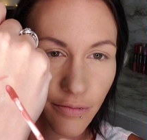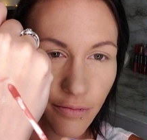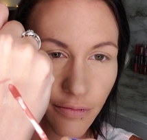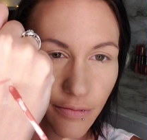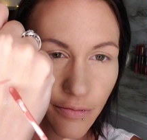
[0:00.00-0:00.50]

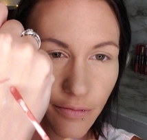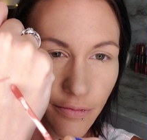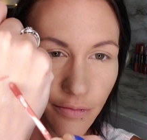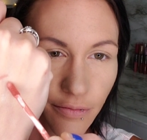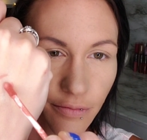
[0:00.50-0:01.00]

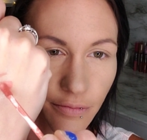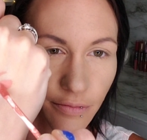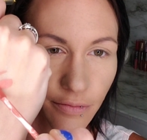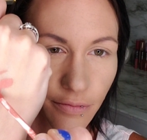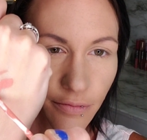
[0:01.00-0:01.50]

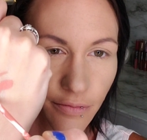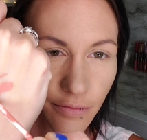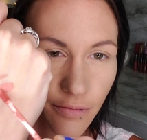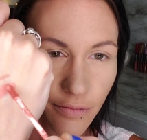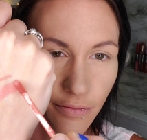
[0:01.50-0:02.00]

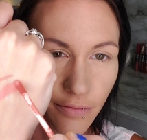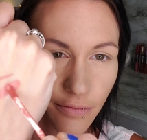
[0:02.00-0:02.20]
Nothing is said.